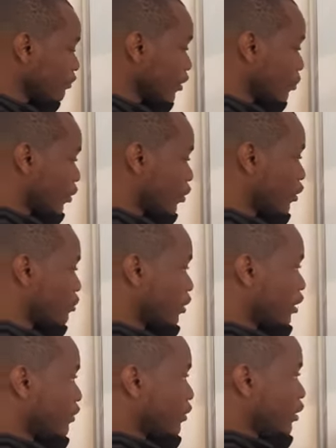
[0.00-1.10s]
we're going to
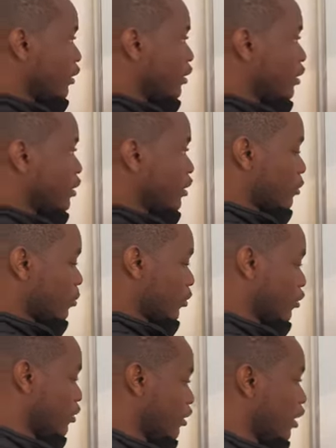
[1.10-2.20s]
have this
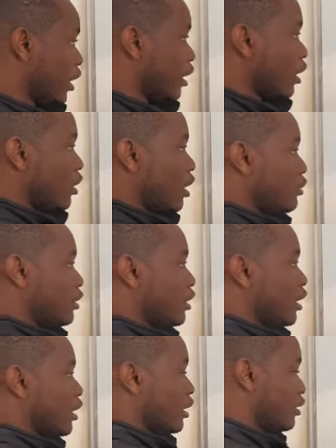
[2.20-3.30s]
expression. Now, how did they
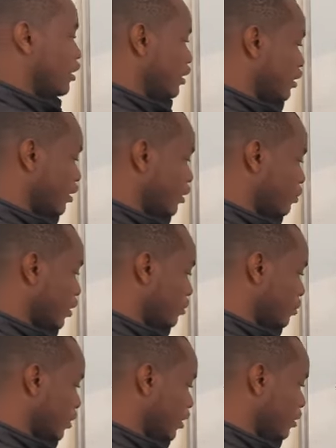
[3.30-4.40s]
get this? This one
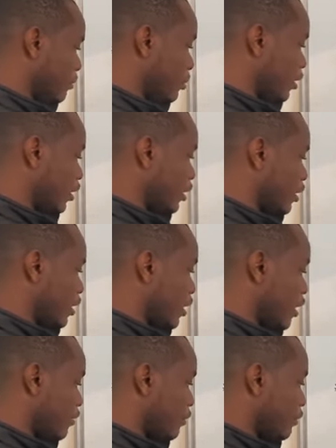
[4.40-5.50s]
was simply
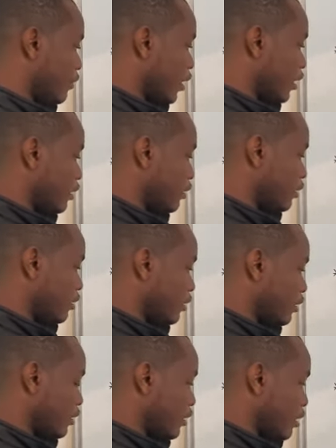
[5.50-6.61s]
f of a,
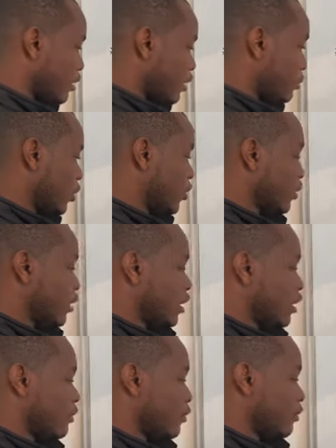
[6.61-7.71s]
because
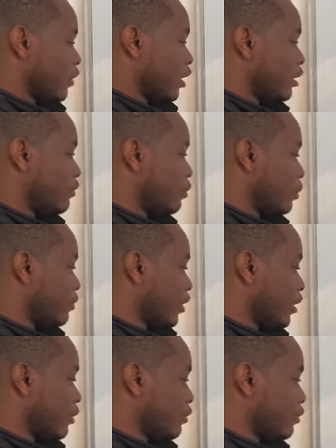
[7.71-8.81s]
f of a, if we find
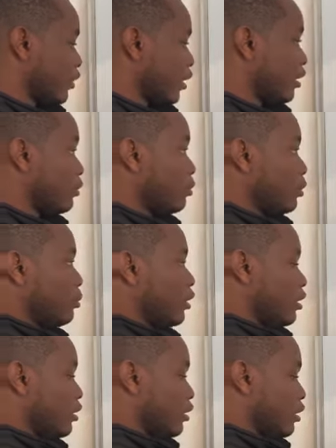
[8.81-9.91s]
f of a, will
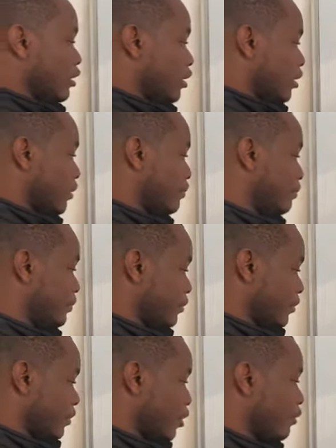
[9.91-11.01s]
be
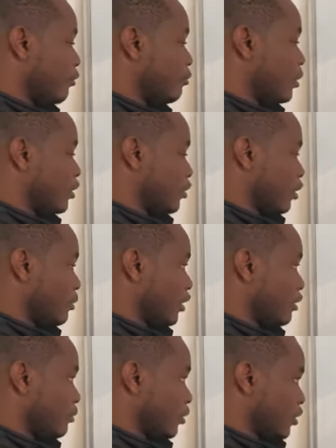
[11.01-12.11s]
f of b, sorry,
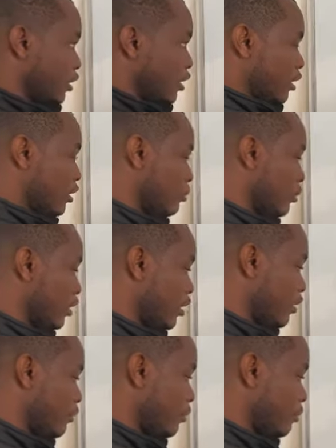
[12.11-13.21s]
because this is b,
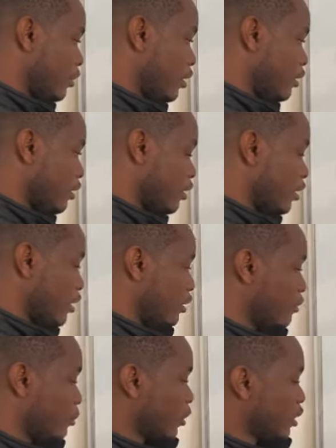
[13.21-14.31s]
f of b. If
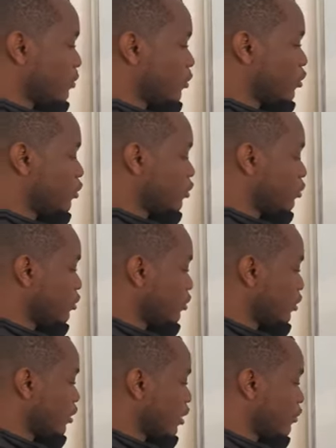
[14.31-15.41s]
we substitute
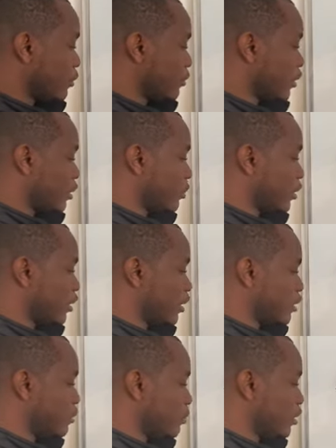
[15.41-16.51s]
in f of a where there
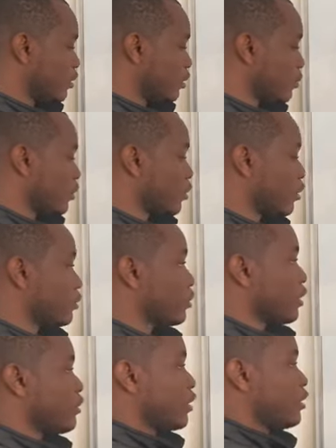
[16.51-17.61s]
is b, we're going to
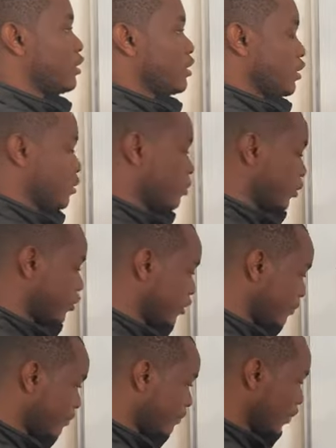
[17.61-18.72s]
have then this expression.
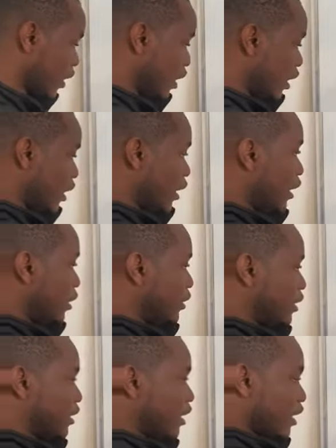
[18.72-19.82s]
Now, the
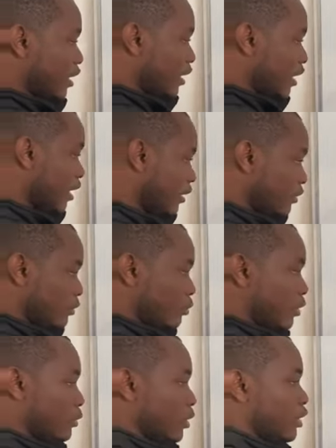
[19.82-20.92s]
second line
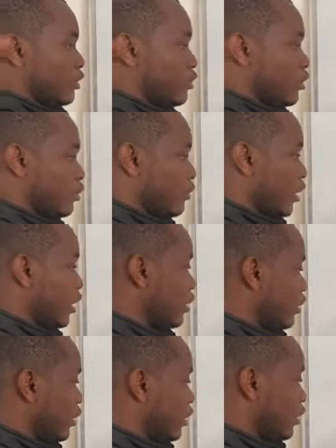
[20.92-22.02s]
in g of a,
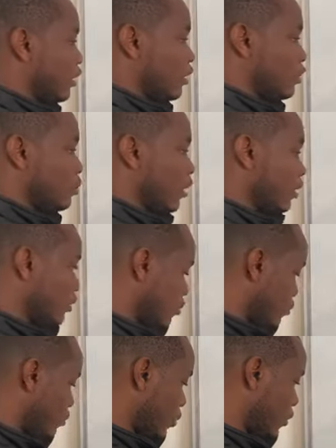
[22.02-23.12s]
this one
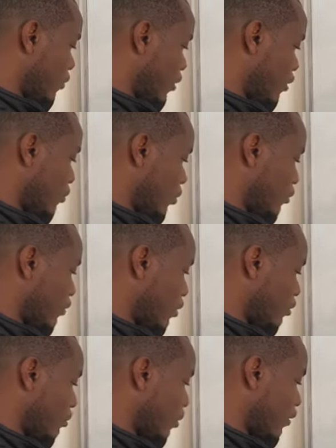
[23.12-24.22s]
was
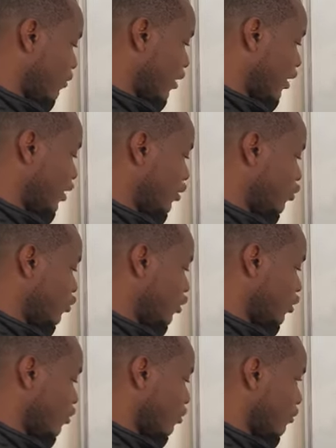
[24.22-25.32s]
found by finding
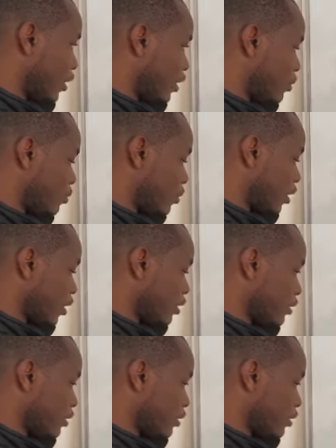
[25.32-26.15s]
g of a squared